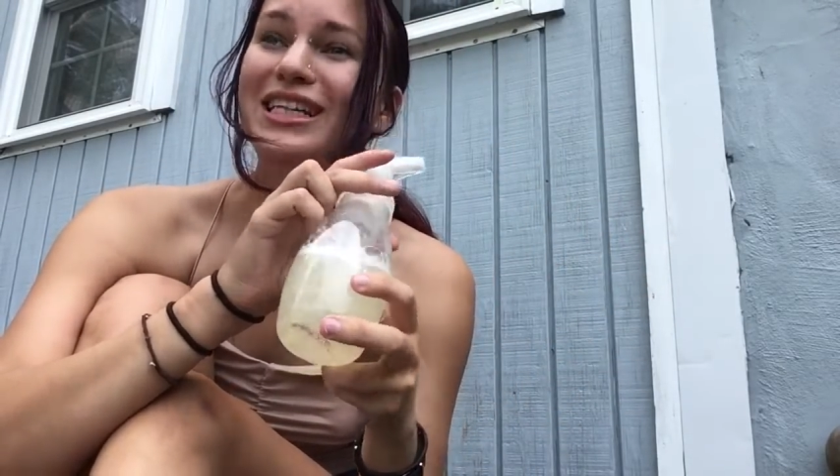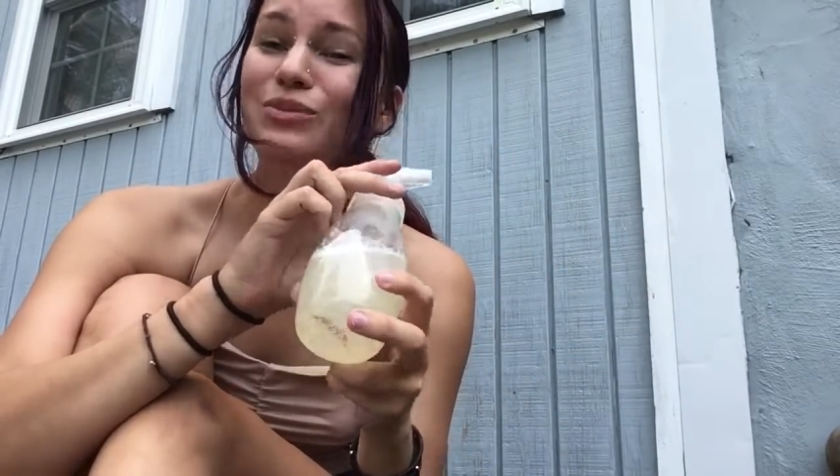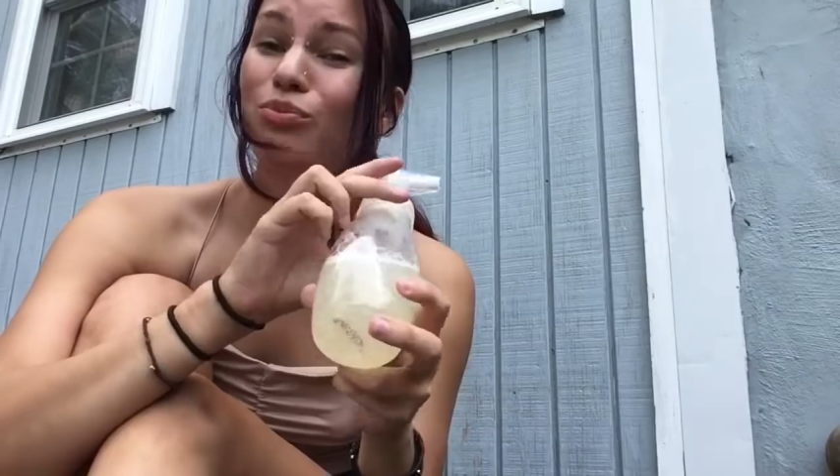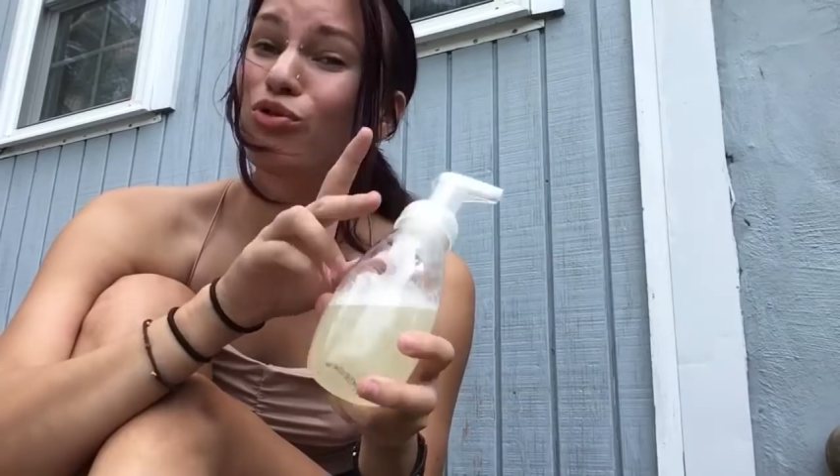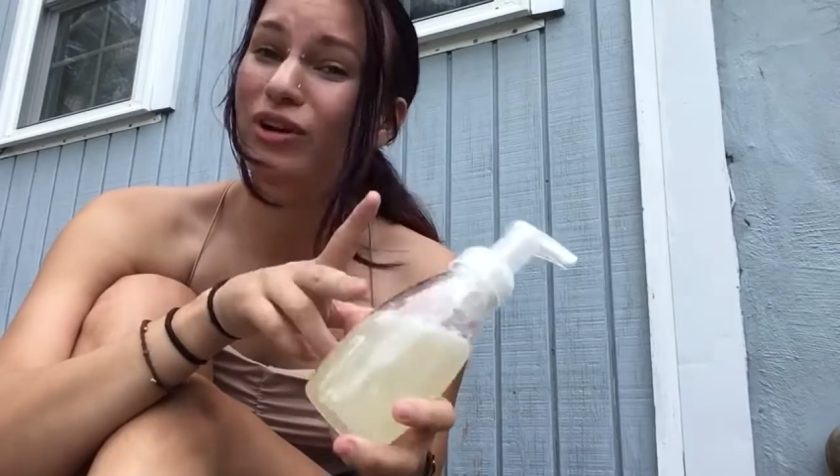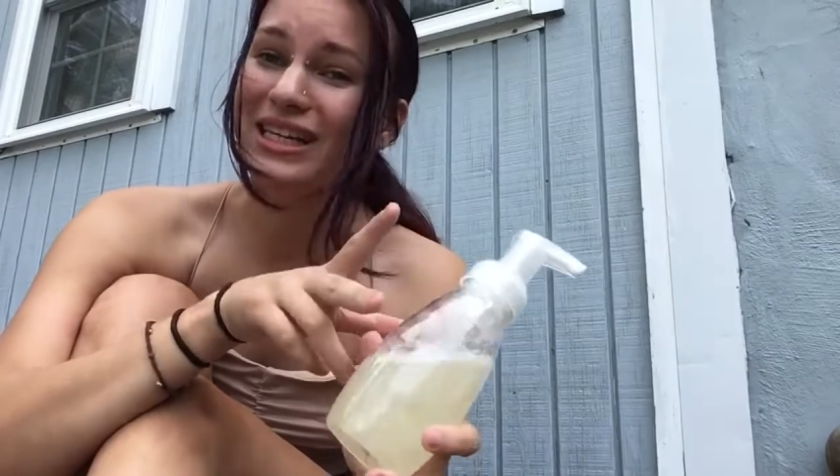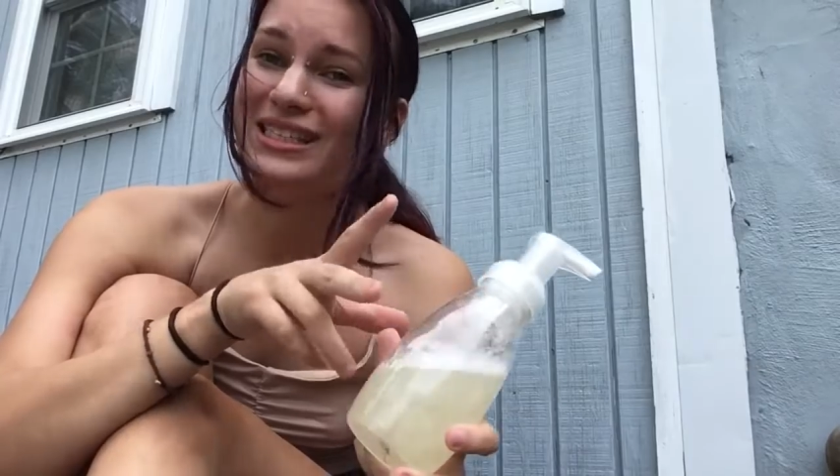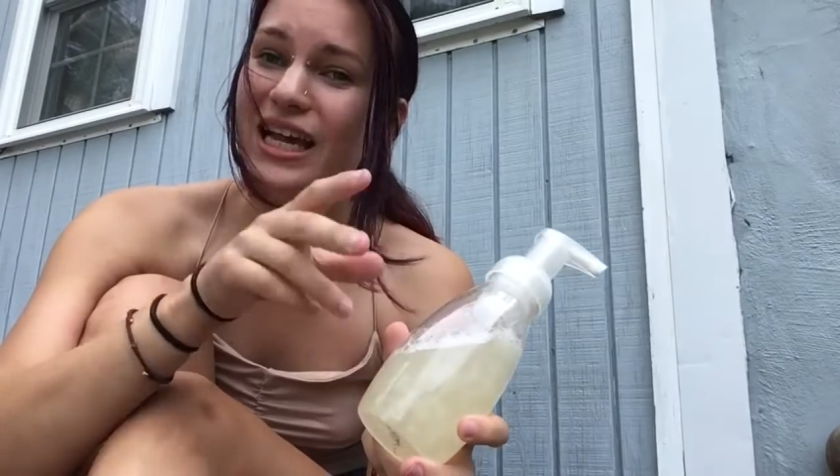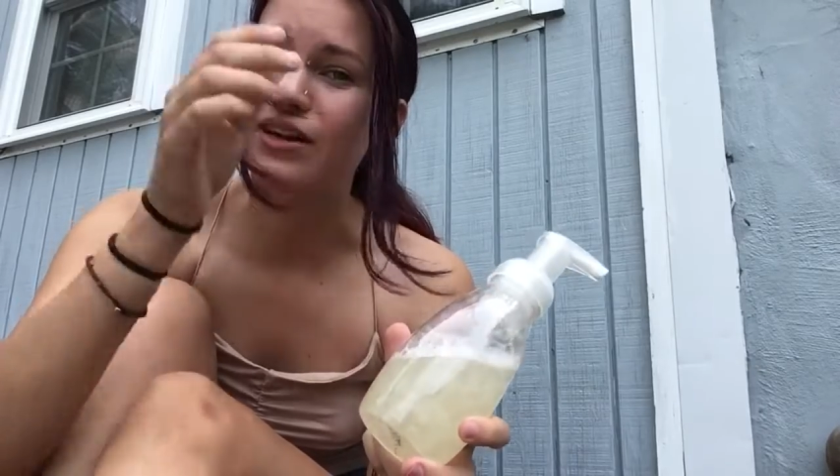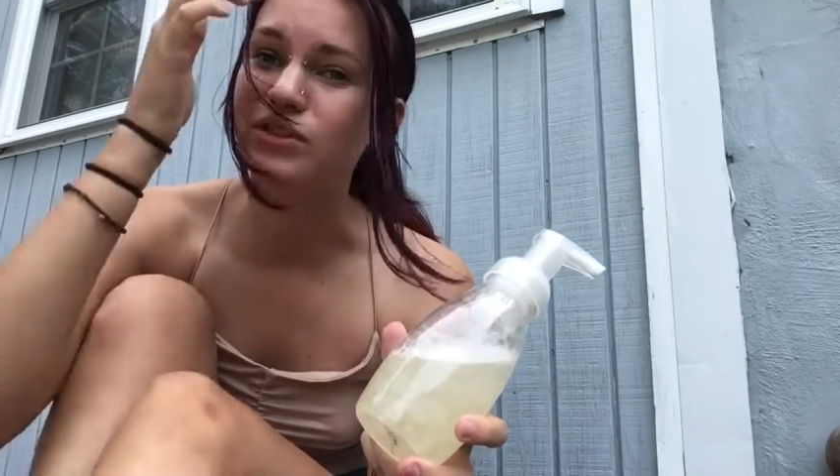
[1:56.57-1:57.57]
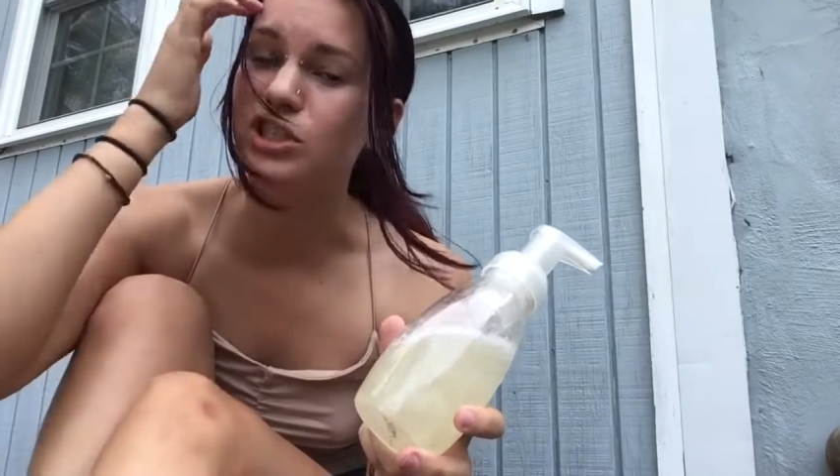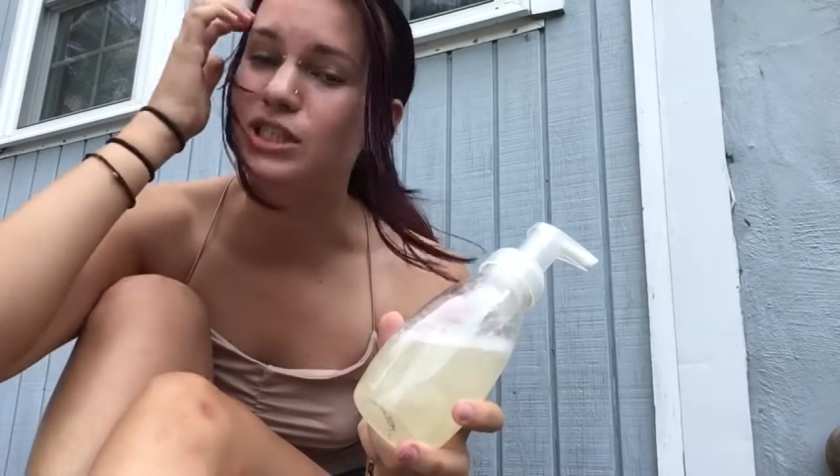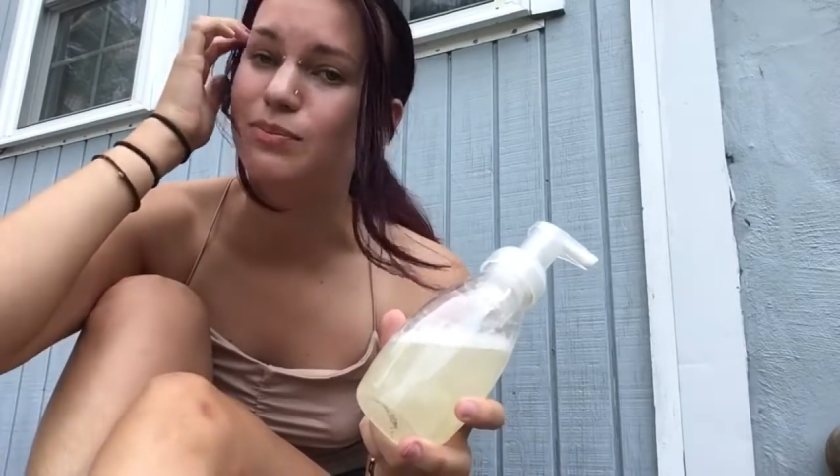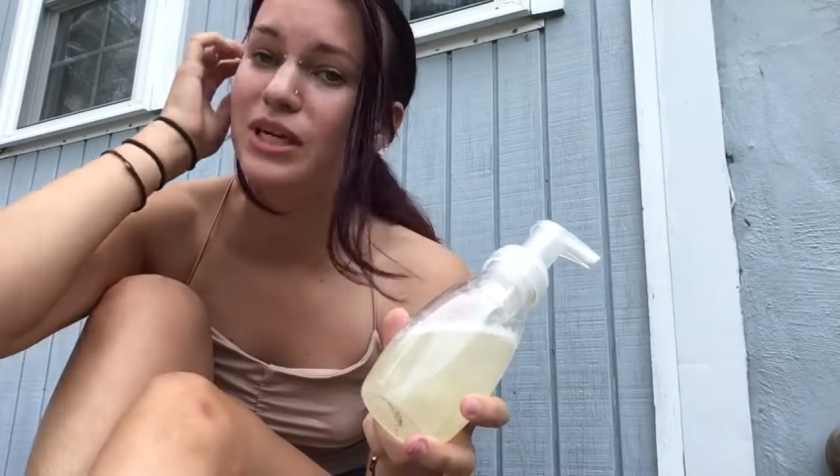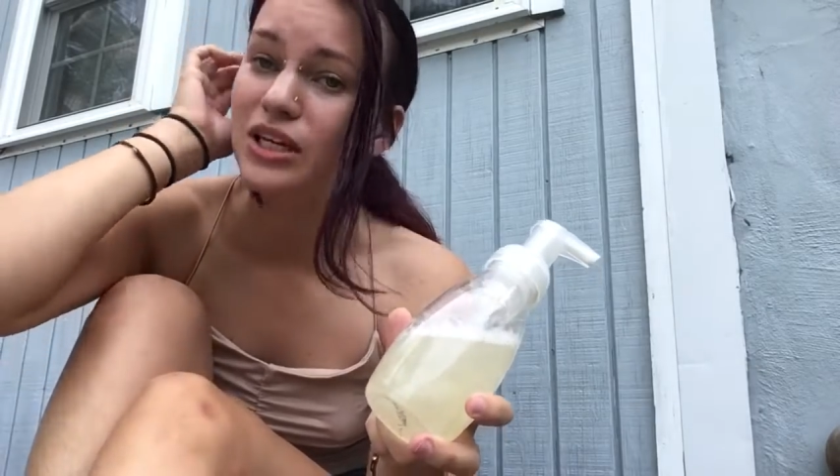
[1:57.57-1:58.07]
It's pretty safe to
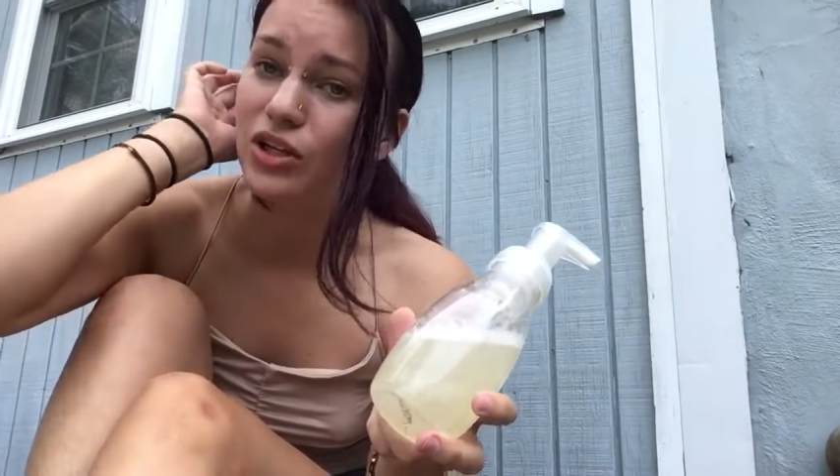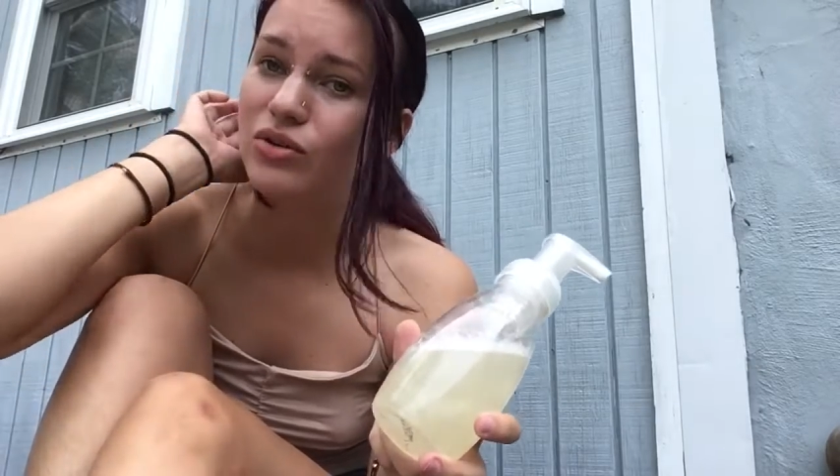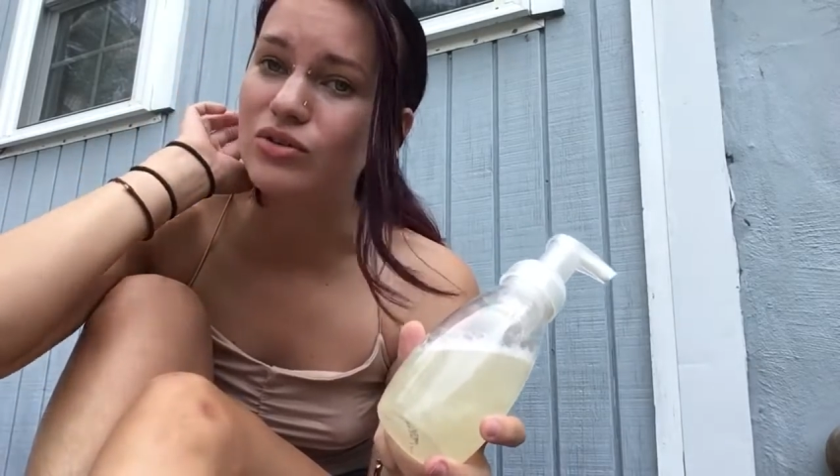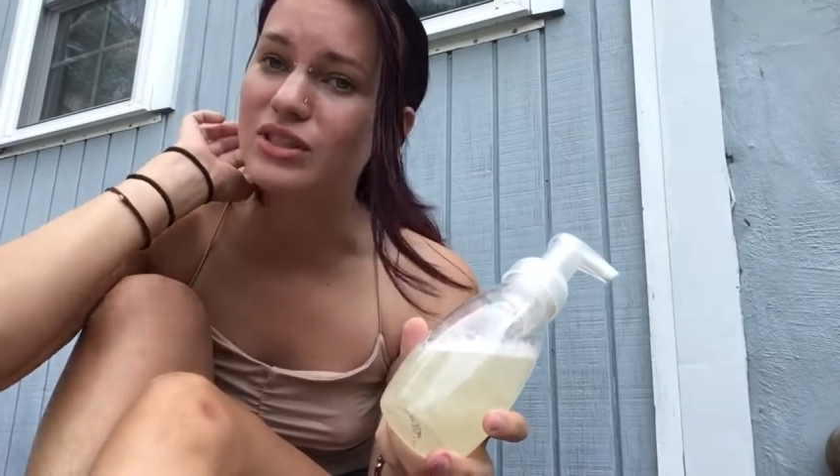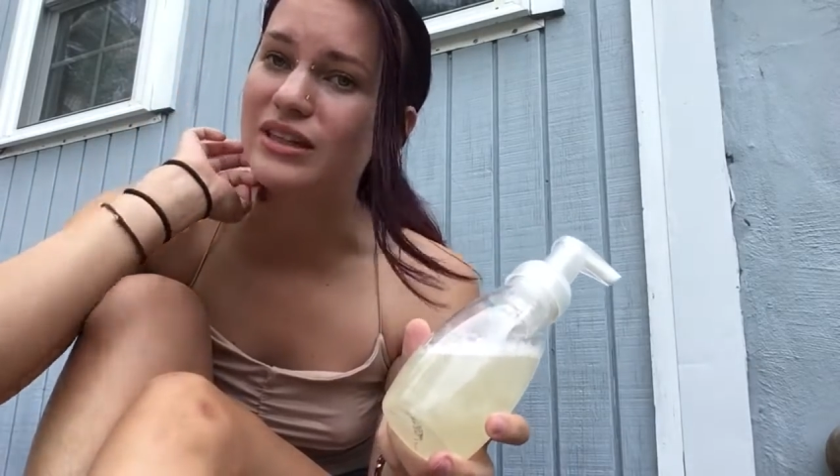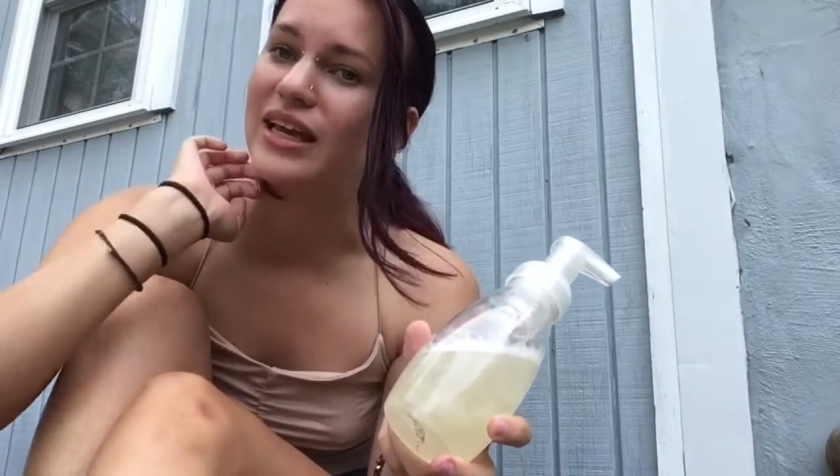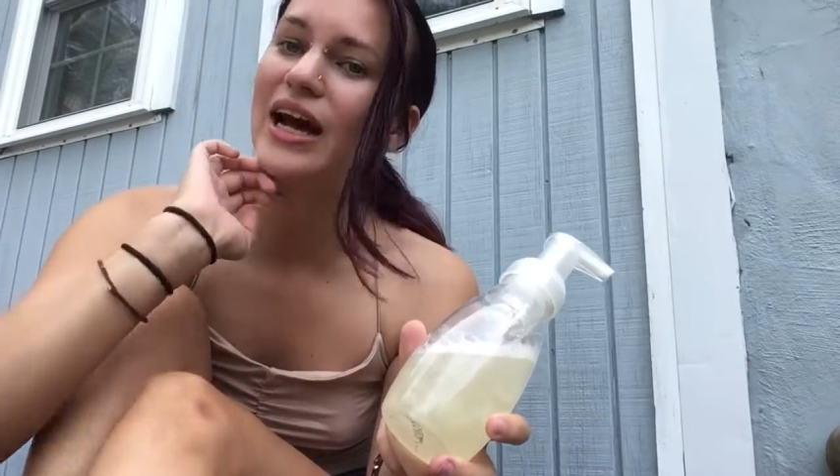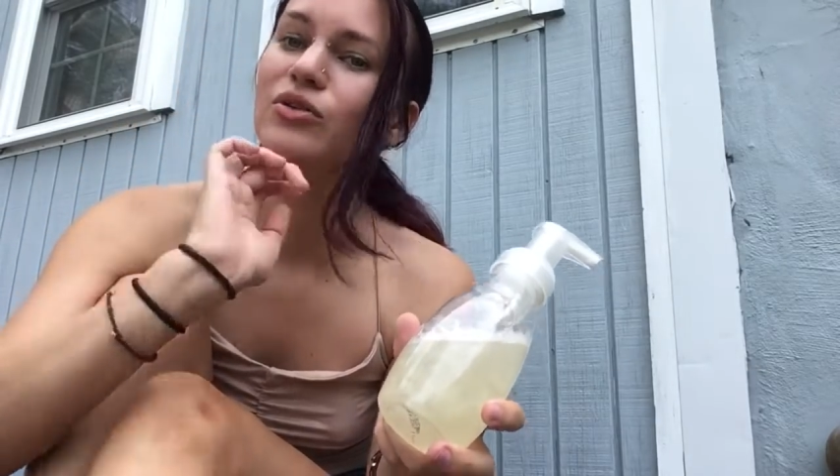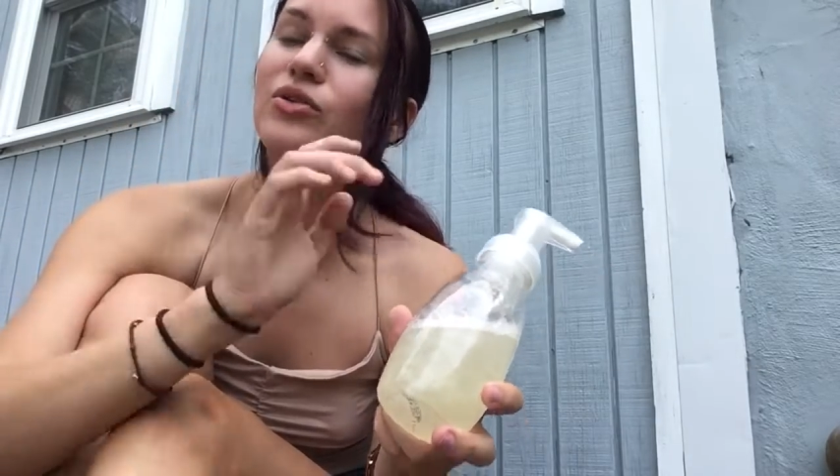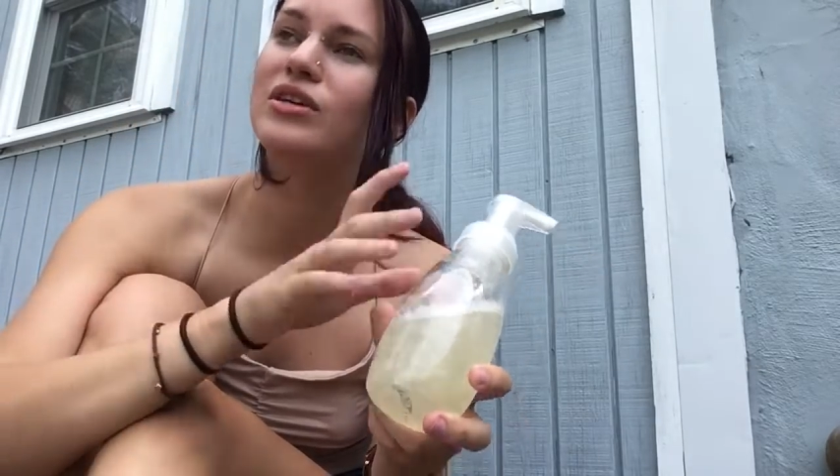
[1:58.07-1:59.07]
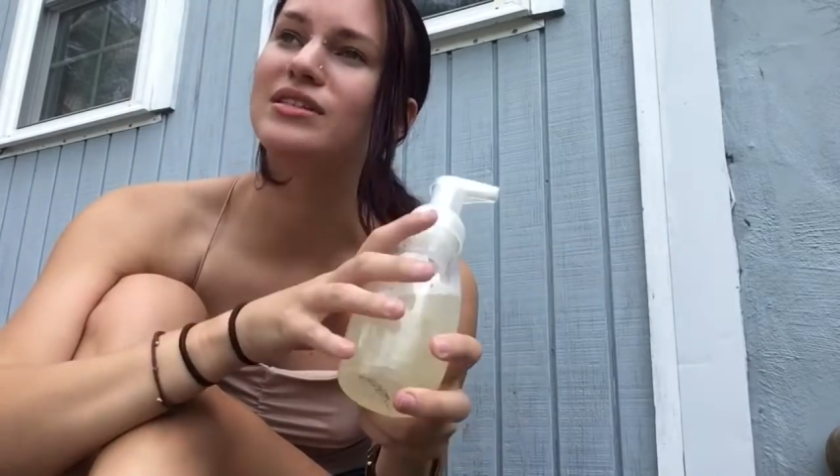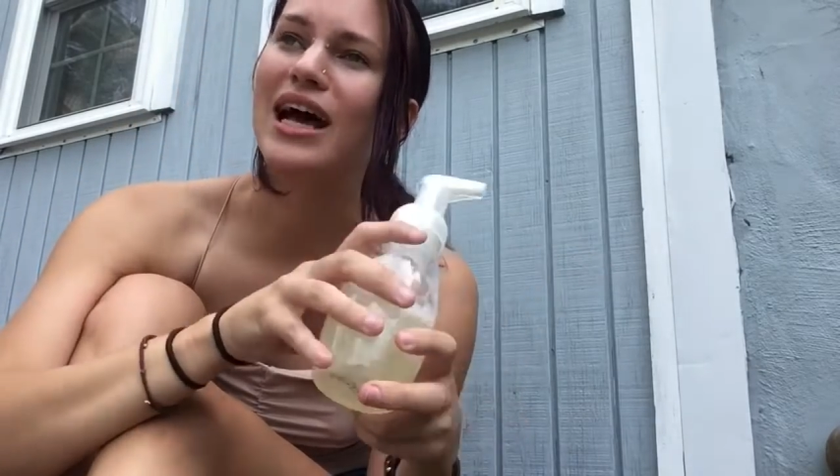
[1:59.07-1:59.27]
just be used in the outdoors.